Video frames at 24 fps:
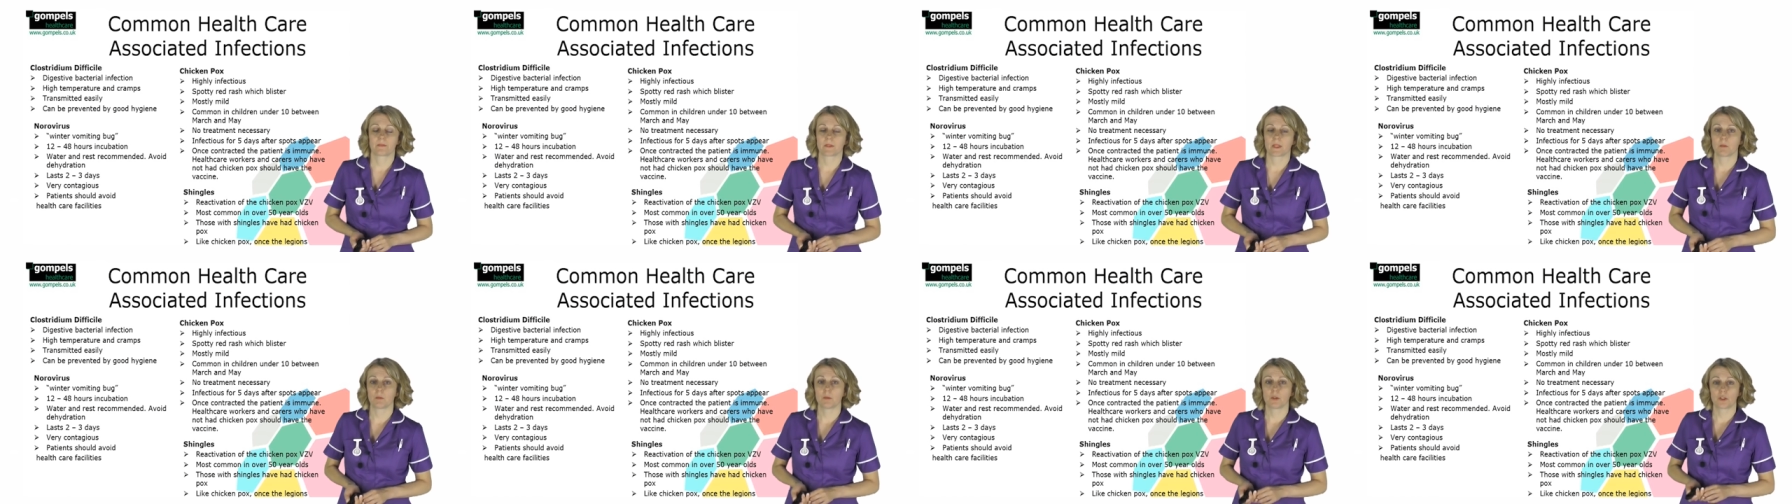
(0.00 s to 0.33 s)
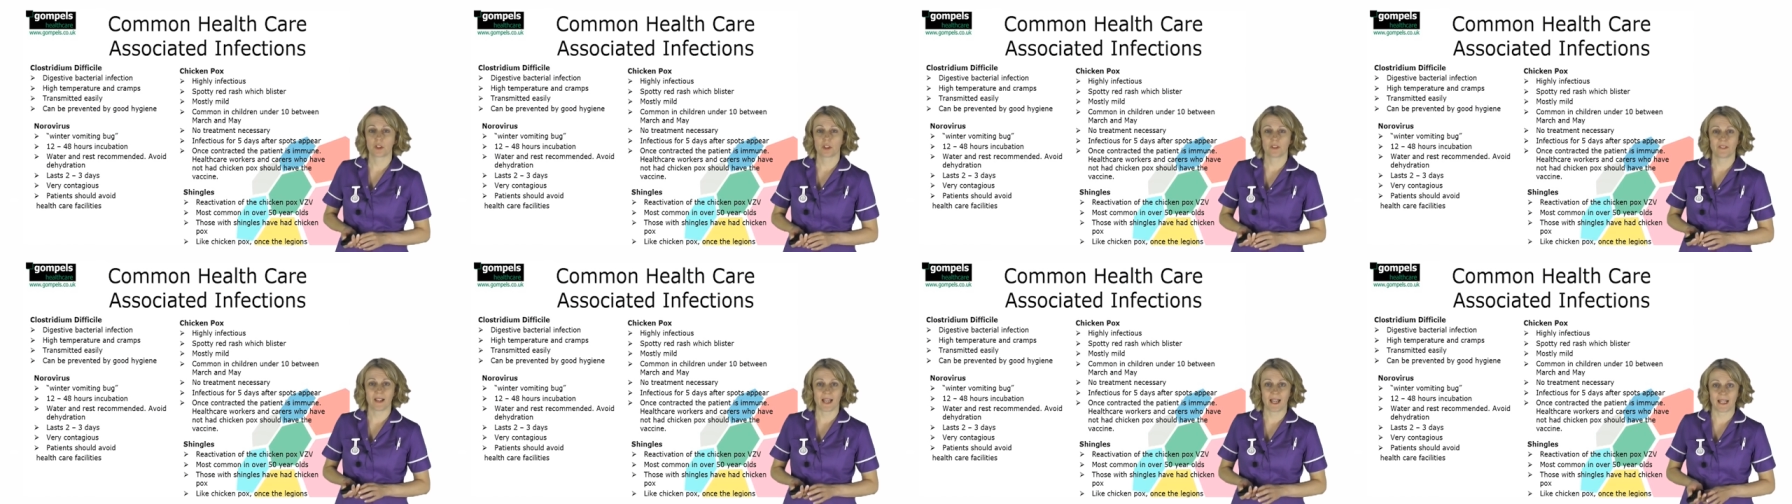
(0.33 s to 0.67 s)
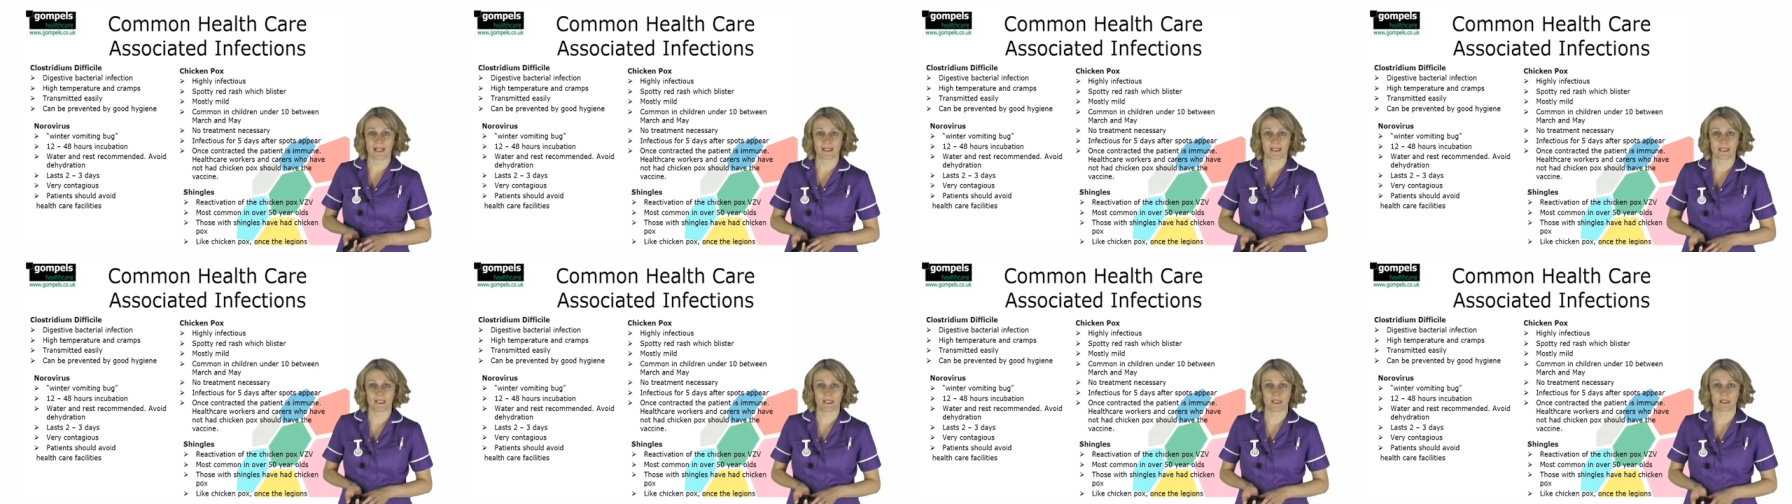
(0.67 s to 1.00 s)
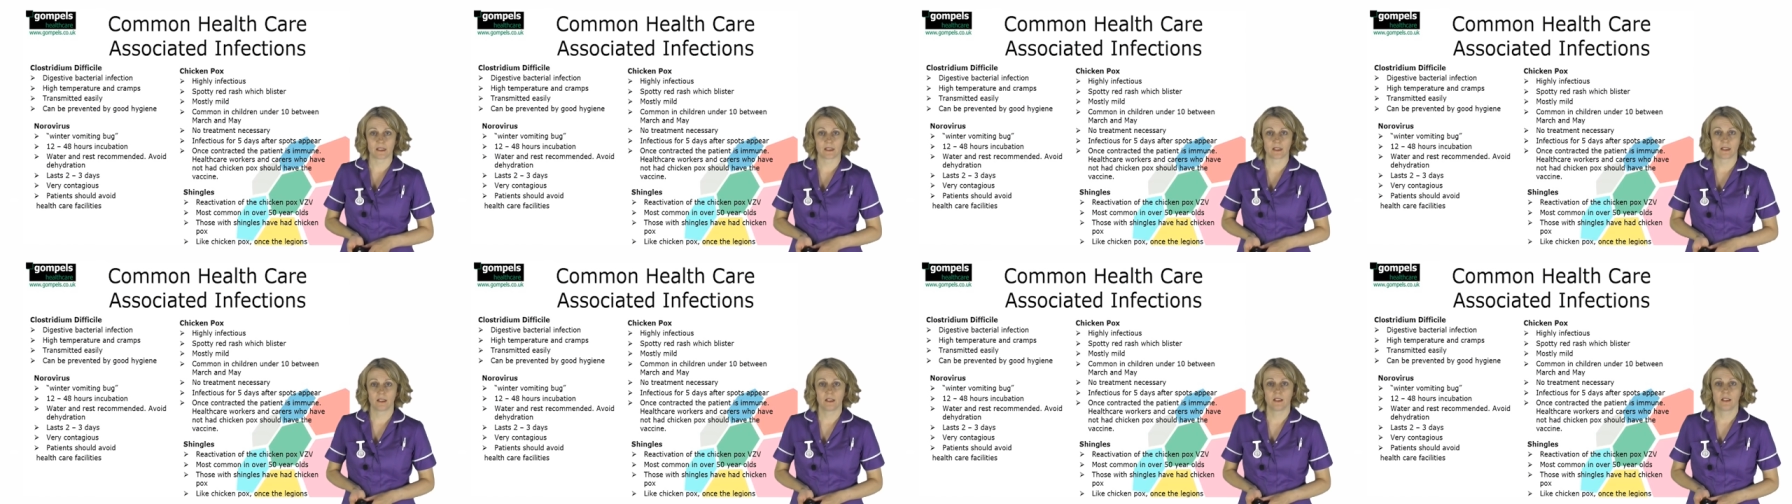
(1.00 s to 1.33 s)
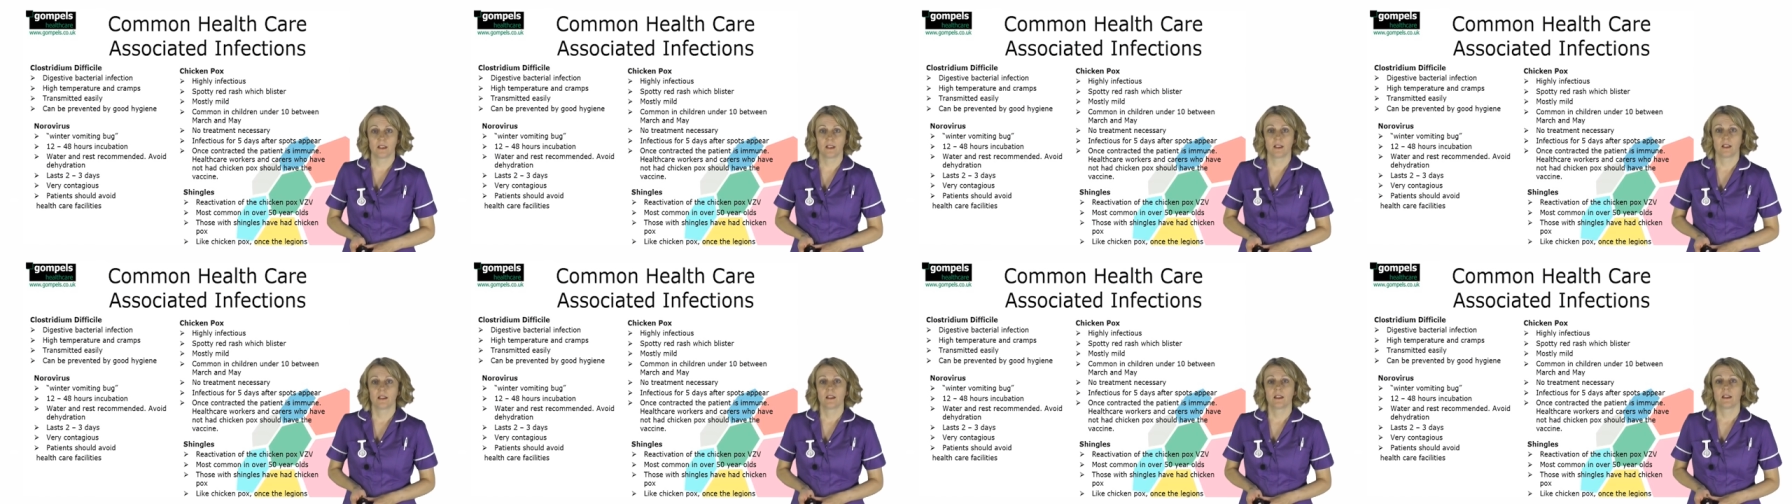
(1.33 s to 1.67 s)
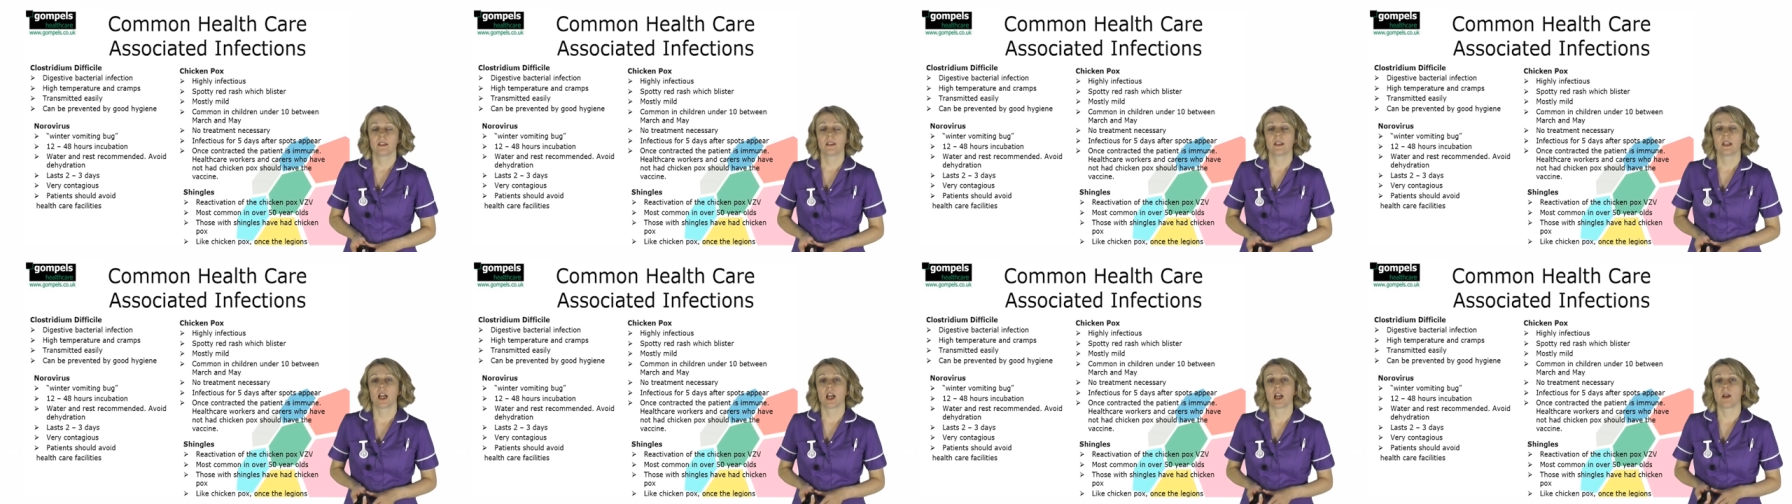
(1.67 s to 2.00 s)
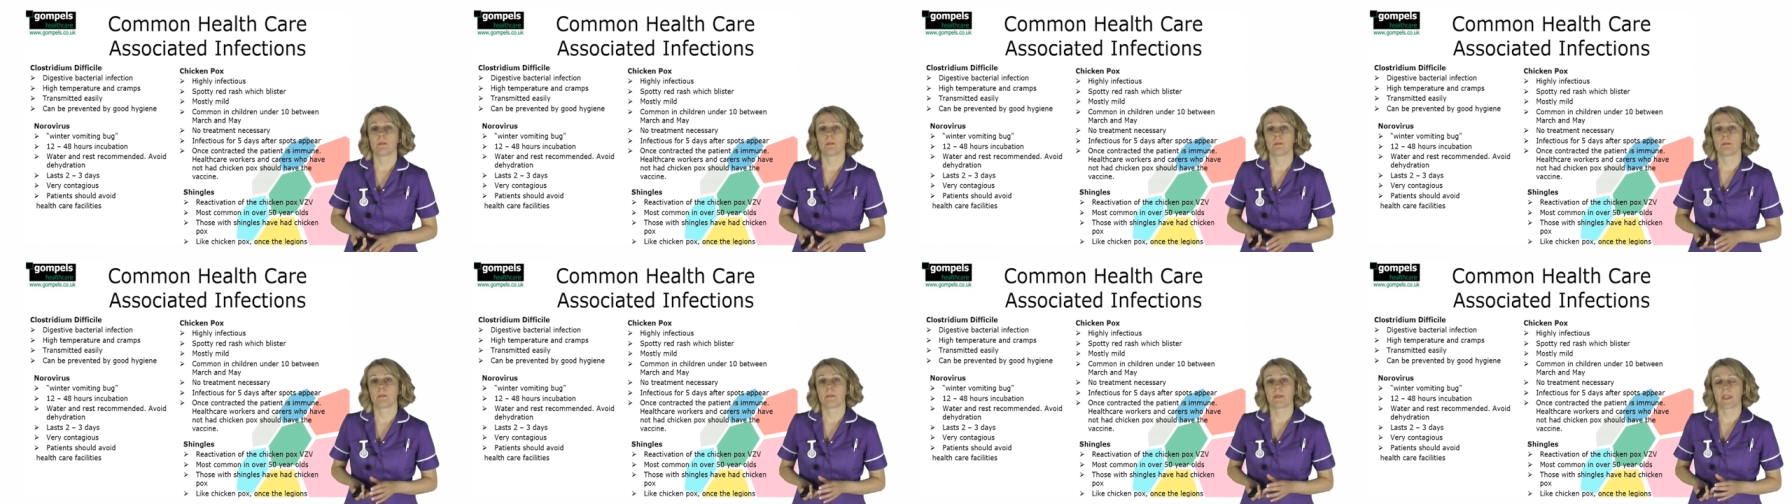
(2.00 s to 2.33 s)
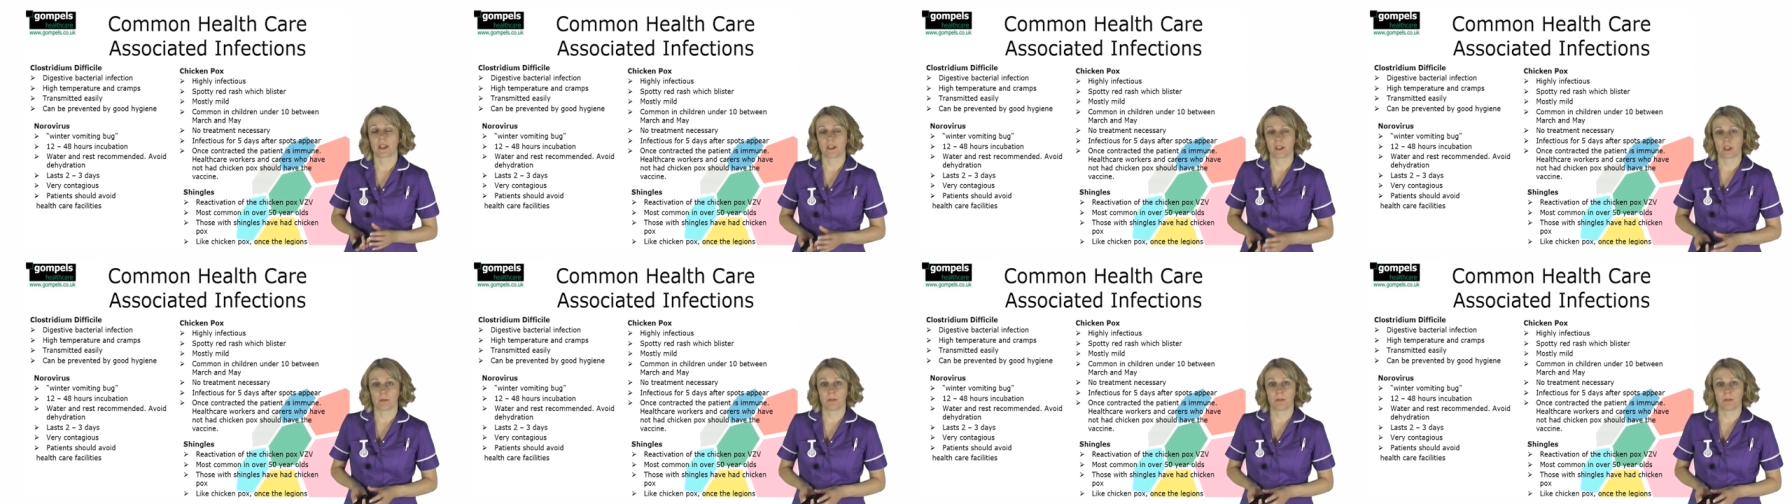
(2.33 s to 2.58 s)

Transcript: And once you've had it, then